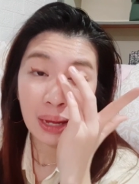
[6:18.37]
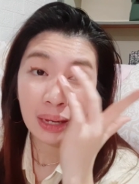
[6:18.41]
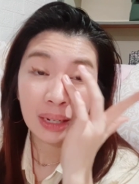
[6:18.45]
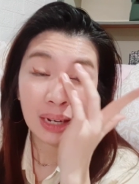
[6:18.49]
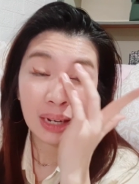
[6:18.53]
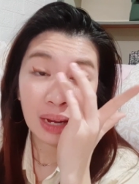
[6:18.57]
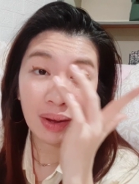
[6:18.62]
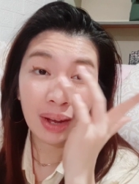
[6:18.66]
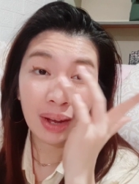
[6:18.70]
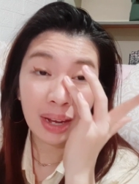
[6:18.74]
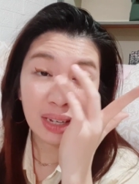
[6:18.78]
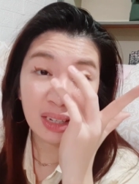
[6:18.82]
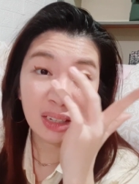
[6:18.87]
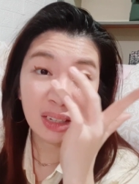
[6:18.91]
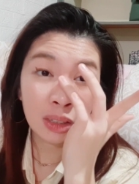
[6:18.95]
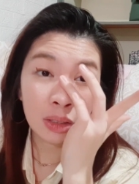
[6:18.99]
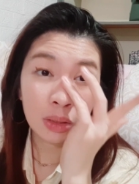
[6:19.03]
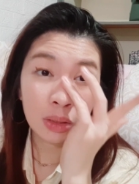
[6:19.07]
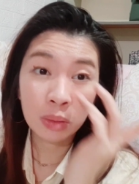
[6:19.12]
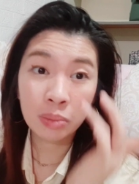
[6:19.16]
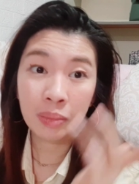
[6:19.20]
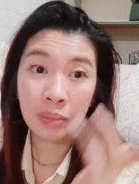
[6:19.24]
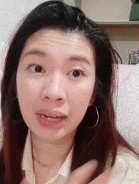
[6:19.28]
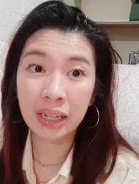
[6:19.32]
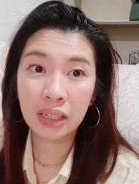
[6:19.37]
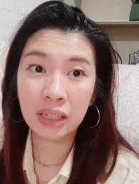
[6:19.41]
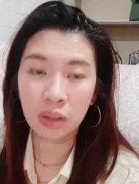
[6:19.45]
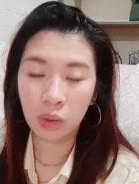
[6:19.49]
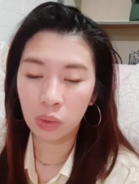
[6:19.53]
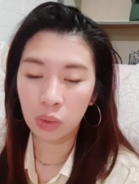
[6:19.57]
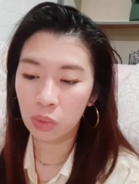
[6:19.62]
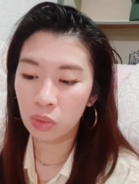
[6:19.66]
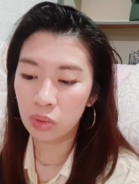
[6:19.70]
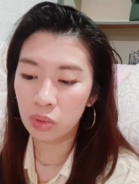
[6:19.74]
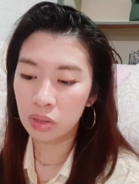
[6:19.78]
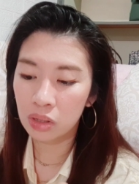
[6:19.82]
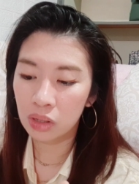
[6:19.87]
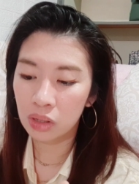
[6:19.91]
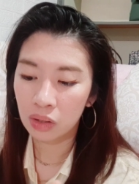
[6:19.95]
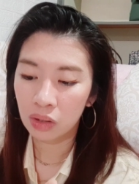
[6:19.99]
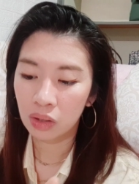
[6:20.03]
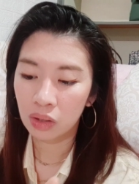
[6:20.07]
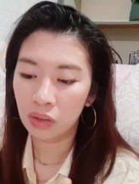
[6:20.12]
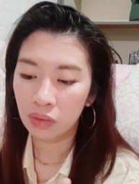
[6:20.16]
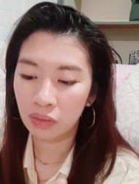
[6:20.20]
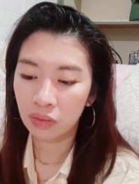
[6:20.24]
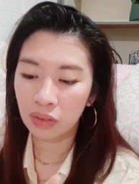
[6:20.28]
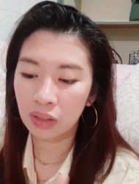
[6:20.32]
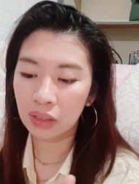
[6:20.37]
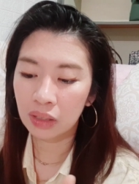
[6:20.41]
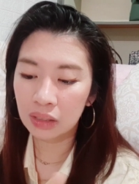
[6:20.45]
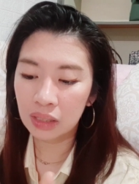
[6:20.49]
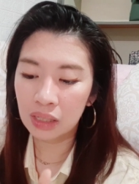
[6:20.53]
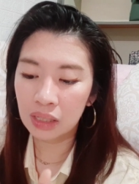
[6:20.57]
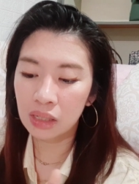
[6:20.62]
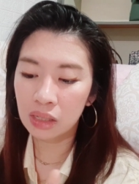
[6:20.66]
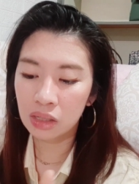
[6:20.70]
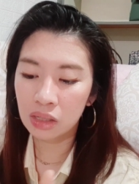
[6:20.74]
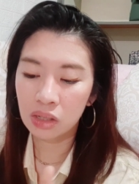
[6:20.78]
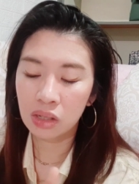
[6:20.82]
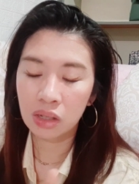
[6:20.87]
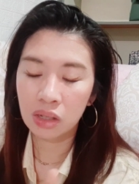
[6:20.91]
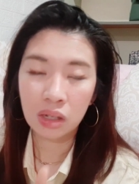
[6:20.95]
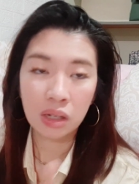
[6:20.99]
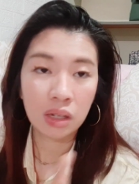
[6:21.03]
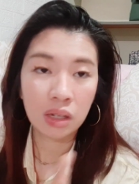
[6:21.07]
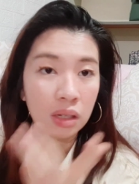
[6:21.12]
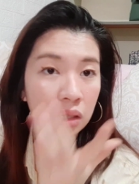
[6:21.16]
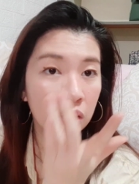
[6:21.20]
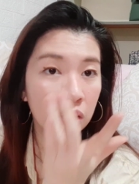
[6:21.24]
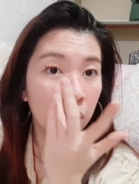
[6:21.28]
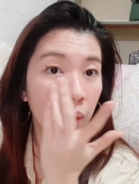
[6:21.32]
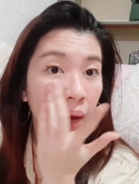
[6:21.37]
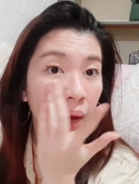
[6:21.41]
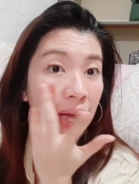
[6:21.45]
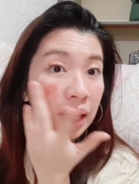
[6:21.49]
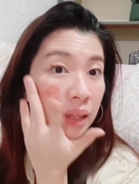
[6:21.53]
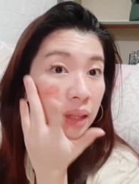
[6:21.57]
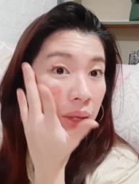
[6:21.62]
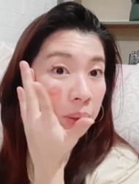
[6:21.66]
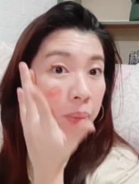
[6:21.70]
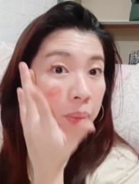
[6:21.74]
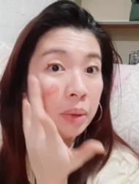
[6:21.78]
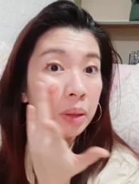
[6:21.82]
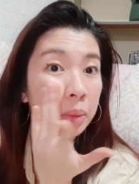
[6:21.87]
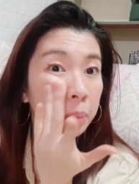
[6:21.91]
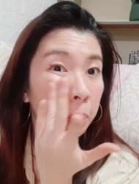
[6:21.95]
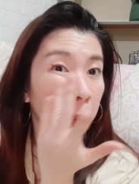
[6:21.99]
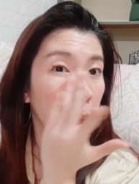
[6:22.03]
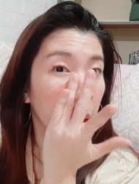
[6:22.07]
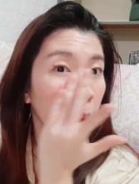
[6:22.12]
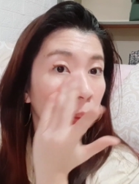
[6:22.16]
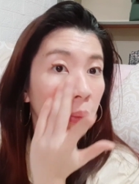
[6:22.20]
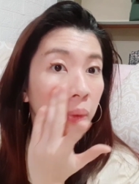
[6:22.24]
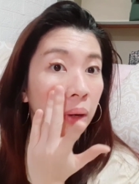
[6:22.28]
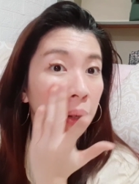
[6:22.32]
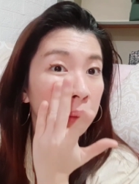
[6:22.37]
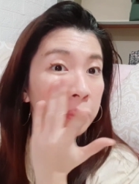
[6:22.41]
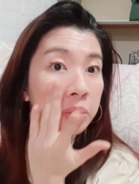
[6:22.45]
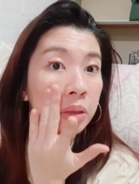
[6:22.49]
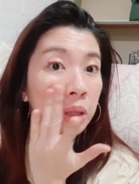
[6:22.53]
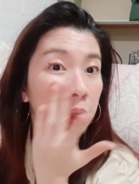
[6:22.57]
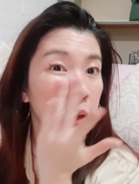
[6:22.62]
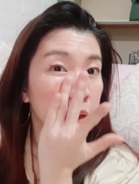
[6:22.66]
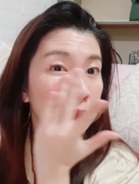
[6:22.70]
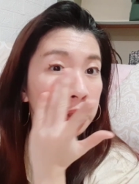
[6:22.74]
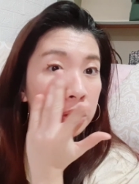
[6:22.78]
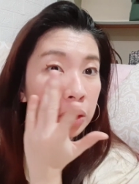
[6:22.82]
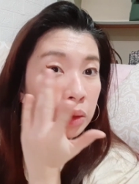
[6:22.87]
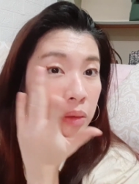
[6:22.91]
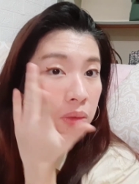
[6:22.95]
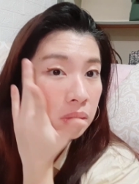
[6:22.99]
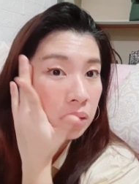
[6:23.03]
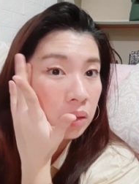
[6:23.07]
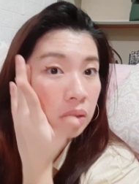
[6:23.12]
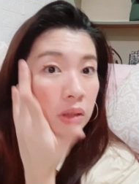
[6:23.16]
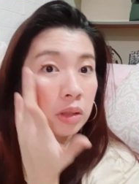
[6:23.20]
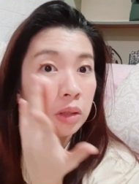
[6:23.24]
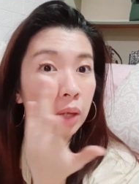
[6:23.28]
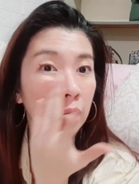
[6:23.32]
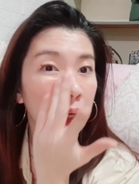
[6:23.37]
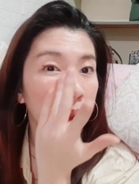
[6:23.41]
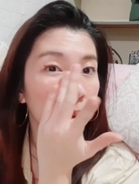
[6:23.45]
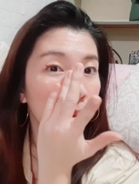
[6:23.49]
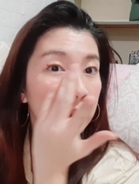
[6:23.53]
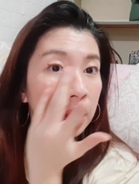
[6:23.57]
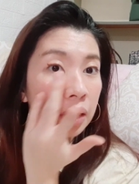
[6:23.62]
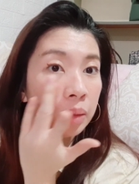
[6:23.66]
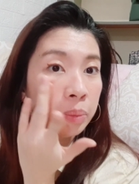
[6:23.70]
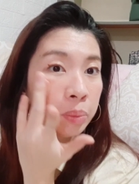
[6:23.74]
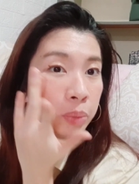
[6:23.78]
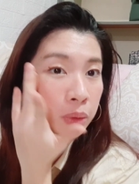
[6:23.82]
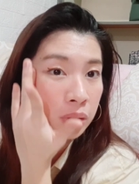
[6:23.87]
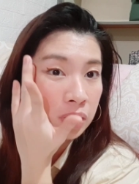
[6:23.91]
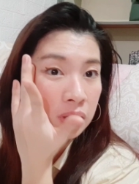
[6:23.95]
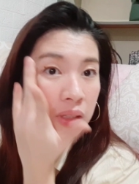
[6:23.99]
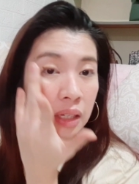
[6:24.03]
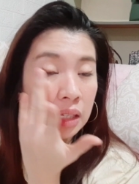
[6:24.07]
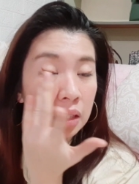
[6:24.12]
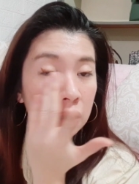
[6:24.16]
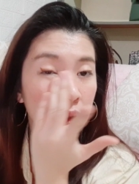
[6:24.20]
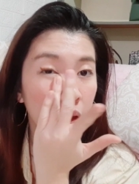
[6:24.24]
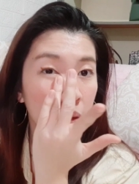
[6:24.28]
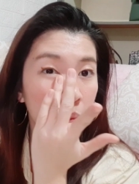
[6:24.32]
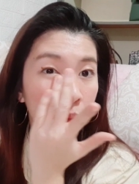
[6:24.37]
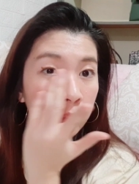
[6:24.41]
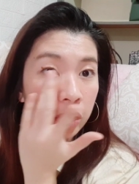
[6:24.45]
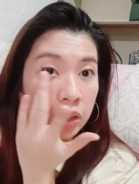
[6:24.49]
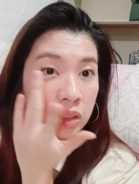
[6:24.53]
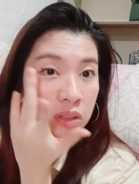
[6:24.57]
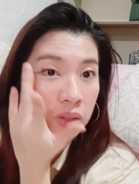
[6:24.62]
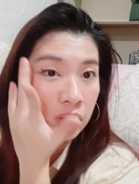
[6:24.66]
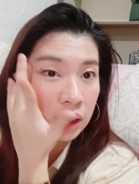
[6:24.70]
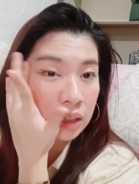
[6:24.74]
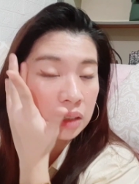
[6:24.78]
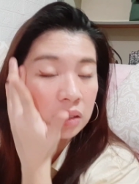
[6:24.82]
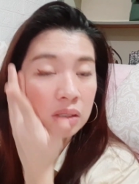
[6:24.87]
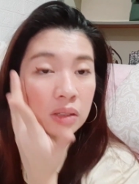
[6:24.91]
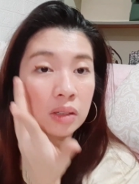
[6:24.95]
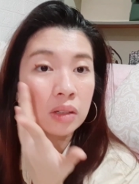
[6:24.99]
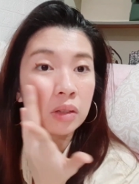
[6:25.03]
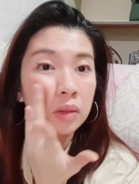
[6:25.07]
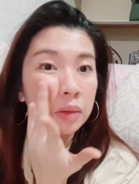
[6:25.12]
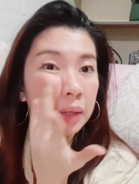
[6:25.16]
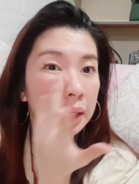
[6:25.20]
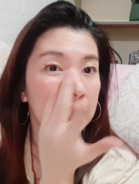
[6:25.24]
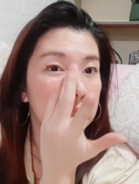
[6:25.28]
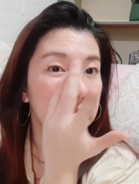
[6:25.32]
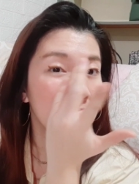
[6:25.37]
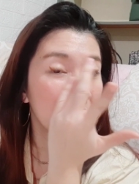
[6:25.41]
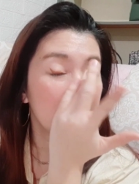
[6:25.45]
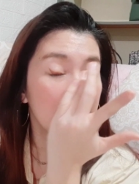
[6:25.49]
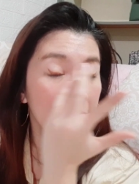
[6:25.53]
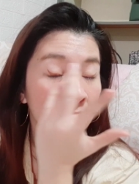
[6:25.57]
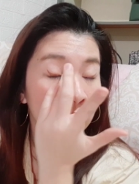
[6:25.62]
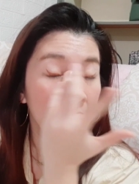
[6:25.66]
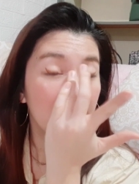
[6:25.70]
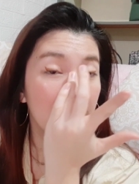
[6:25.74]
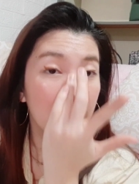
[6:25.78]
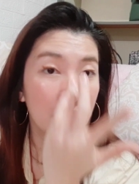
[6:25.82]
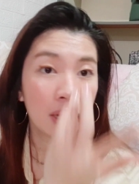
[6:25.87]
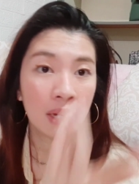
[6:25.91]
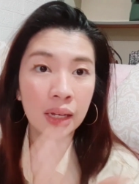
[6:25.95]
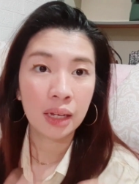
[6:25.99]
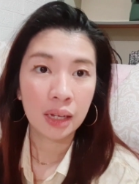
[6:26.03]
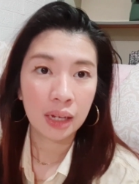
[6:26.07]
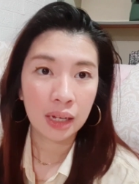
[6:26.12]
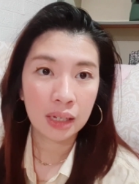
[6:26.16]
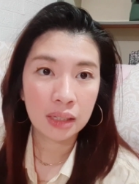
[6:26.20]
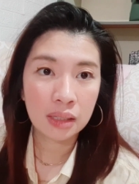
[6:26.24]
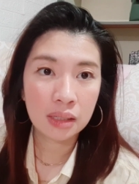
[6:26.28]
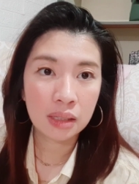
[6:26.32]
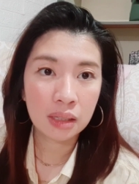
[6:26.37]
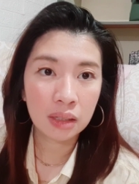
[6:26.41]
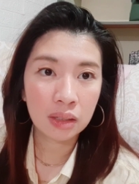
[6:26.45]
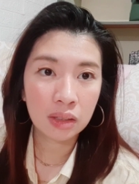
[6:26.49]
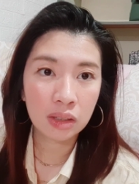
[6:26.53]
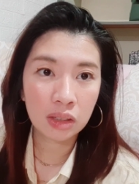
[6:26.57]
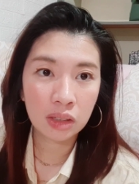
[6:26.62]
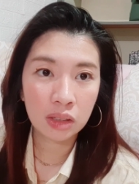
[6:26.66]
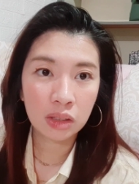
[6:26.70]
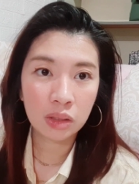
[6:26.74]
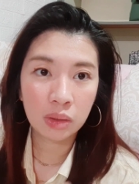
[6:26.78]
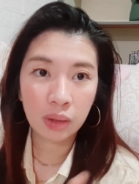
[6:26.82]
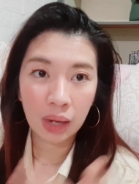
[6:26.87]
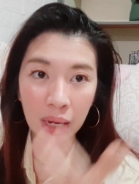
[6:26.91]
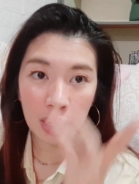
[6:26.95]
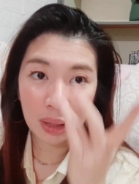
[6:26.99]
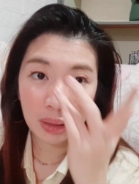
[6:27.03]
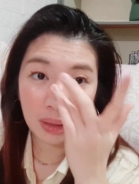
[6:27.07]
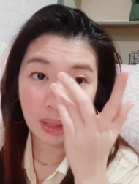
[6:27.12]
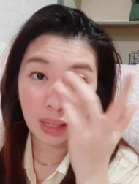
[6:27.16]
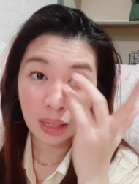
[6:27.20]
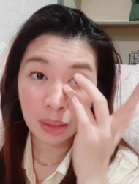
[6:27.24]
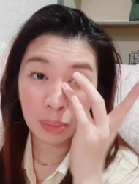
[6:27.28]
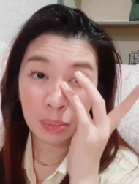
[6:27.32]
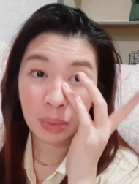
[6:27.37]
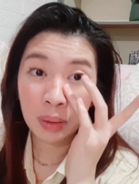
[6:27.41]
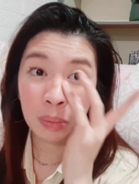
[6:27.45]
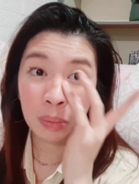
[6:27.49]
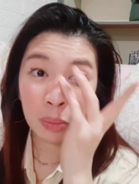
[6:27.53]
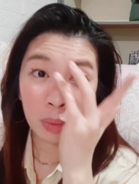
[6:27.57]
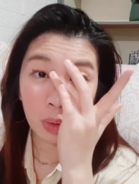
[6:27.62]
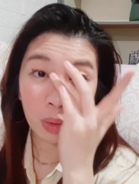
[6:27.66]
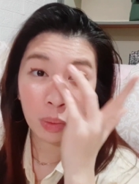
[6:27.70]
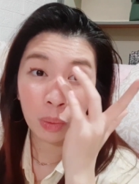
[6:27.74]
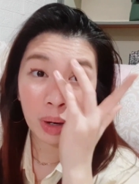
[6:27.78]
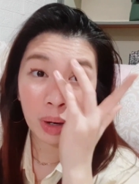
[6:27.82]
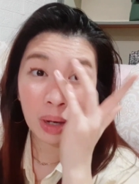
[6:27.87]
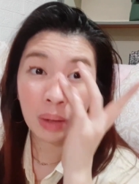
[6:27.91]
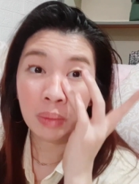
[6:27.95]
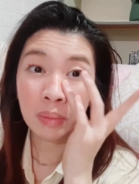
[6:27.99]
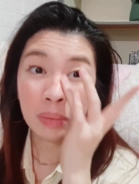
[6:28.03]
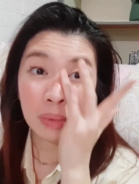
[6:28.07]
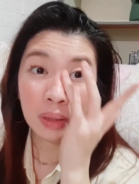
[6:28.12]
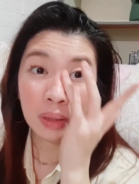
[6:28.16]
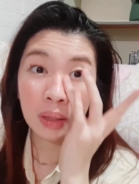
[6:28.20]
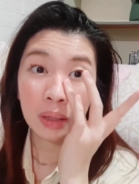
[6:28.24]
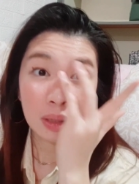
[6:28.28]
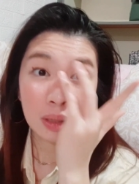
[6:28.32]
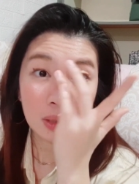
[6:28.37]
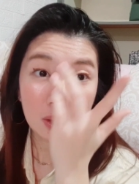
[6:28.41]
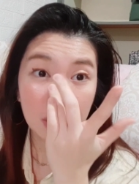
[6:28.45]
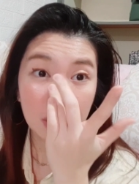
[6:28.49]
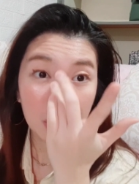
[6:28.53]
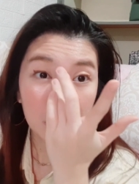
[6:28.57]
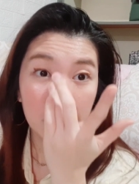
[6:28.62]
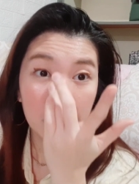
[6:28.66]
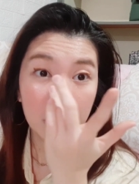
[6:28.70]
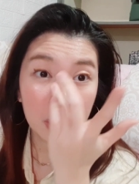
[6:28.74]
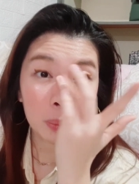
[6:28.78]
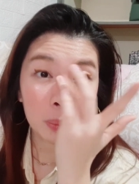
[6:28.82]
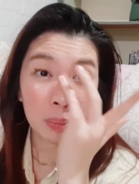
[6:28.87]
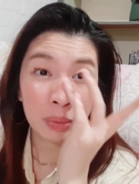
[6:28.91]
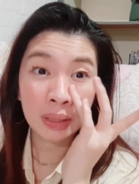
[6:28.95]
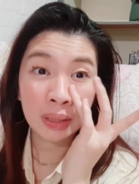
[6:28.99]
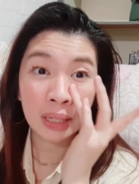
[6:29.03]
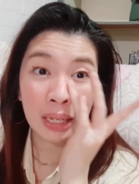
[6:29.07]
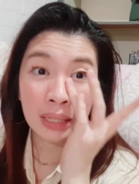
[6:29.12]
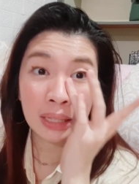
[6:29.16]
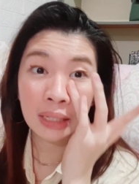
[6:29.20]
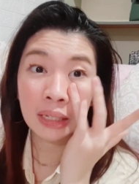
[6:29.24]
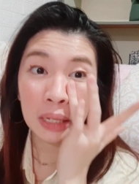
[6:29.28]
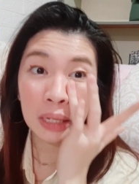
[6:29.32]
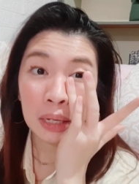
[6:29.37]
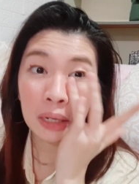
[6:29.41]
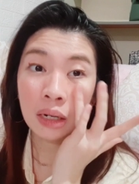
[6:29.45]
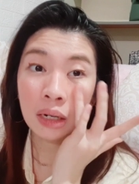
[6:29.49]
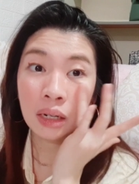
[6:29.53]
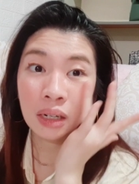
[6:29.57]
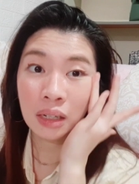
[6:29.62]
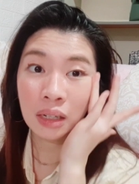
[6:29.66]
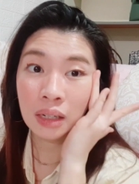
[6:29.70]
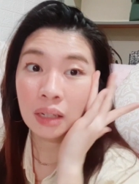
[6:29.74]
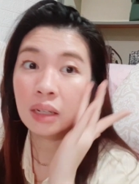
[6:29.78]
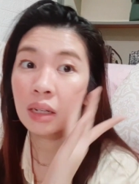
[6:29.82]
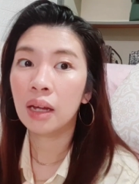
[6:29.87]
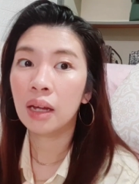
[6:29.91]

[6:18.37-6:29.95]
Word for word: Now I include my nose for this to add a bit more warmth also. Although I did put tinted moisturizer already, it's still good to add a bit more warmth. So I'm going to put that here.